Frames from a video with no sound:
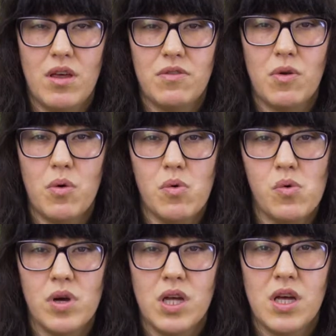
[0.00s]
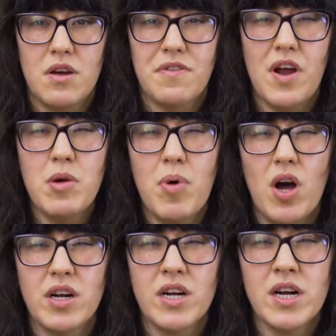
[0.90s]
So for Harry
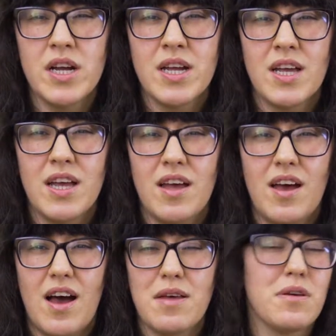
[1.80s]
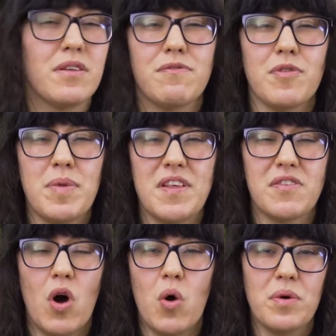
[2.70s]
Potter, I think for me
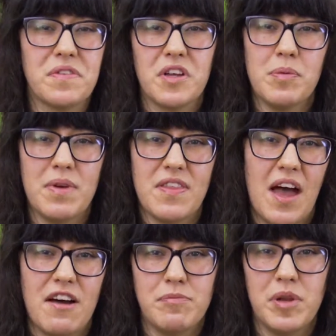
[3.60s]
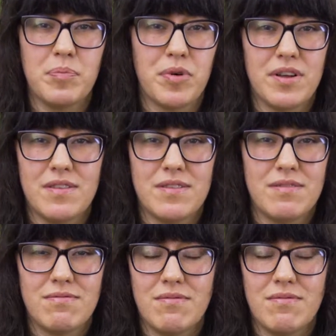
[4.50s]
that's always going to be The Half-Blood Prince.